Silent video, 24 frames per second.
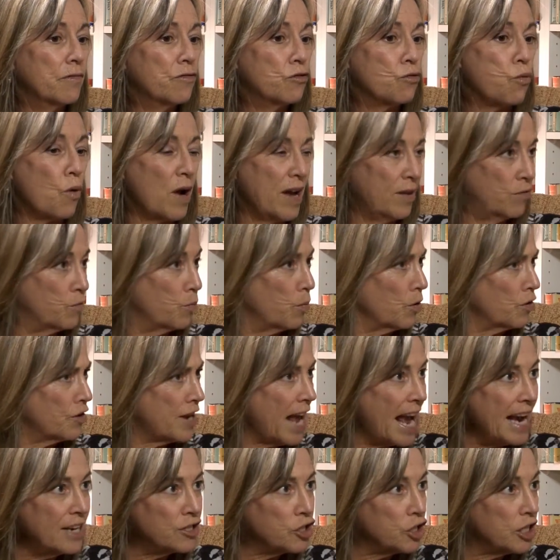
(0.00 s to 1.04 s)

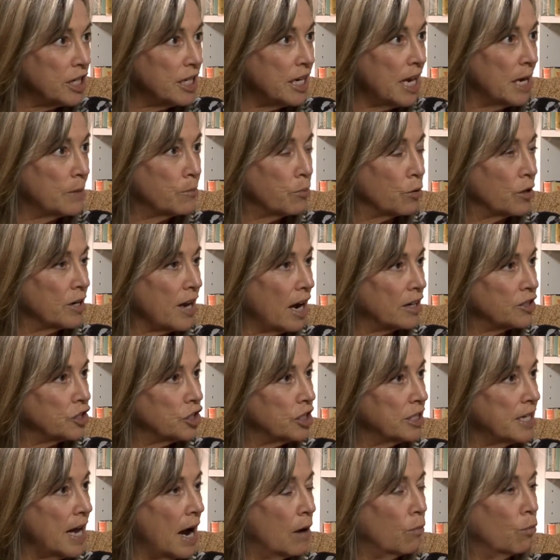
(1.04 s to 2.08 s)
transportation and
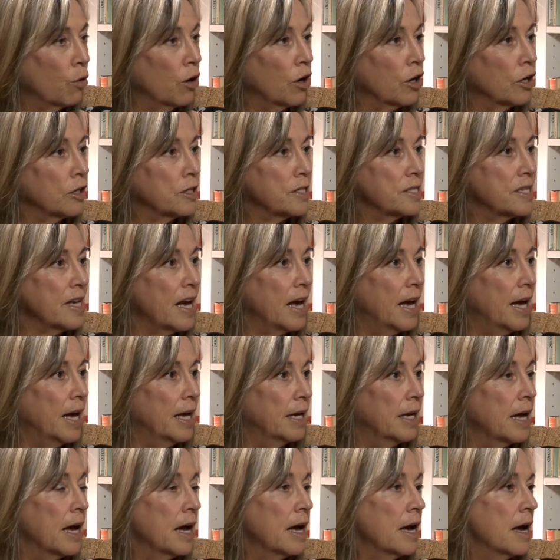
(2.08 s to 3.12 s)
production networks
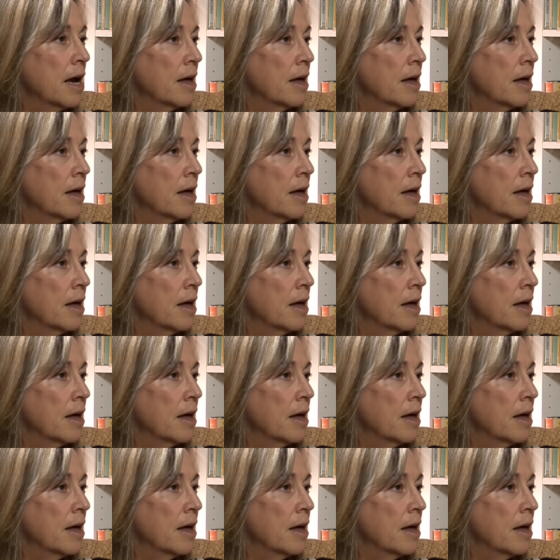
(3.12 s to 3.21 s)
and